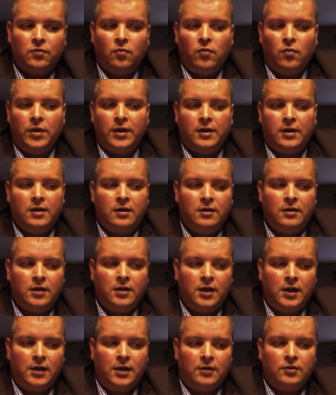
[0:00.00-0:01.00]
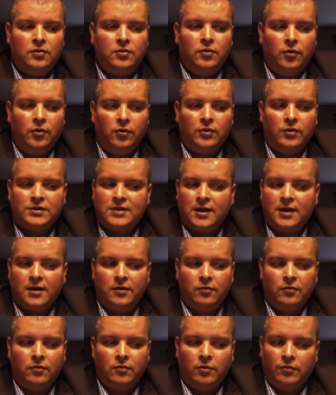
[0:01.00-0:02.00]
week to know
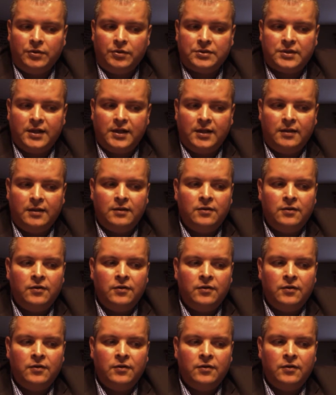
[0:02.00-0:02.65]
exactly where we stand.